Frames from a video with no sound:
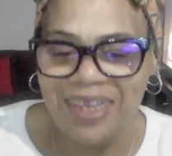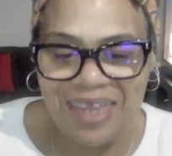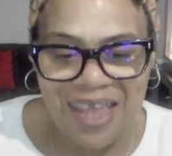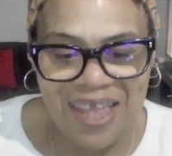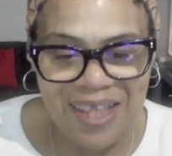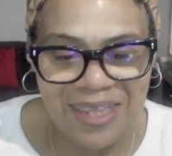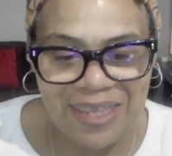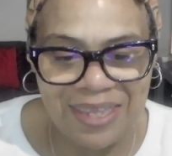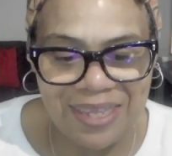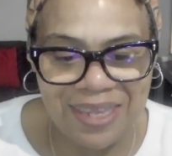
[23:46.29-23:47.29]

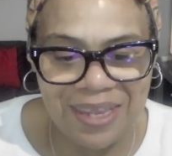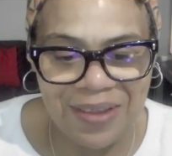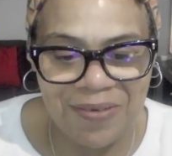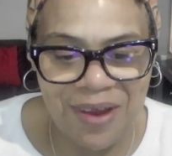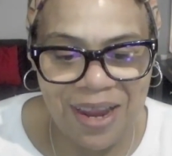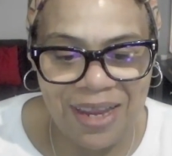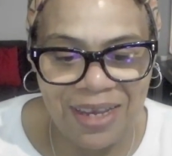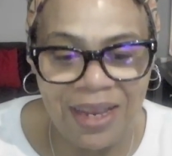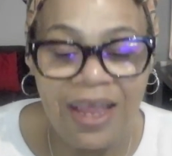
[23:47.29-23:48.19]
Yes, right?